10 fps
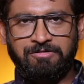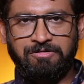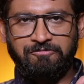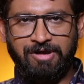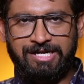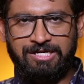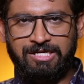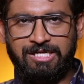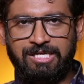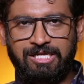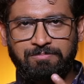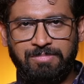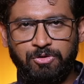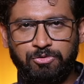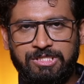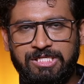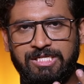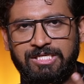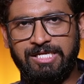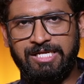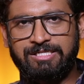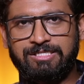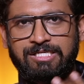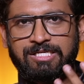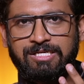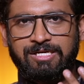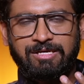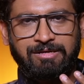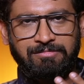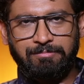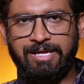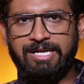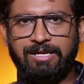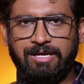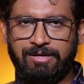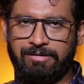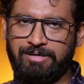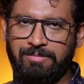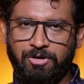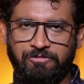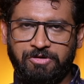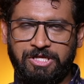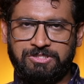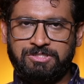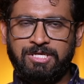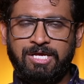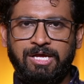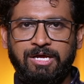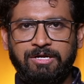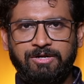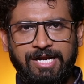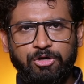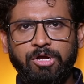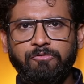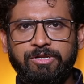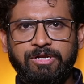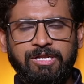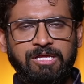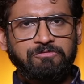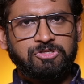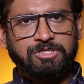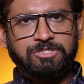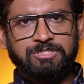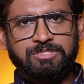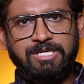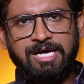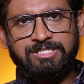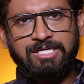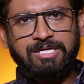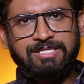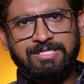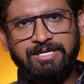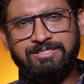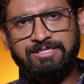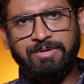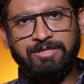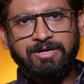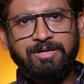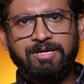white tea, blue tea, green tea, many number of teas. Try to avoid the tea which is Darjeeling tea CTC method,